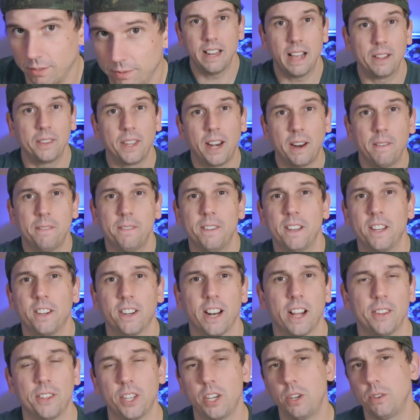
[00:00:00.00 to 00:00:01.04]
Now that I've figured
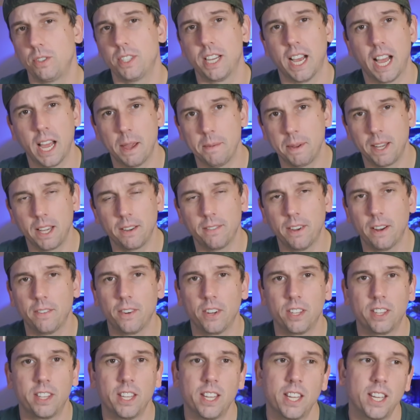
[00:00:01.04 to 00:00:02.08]
out the new timing of
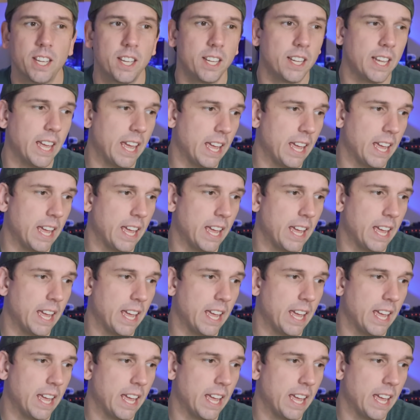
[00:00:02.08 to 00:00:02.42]
everything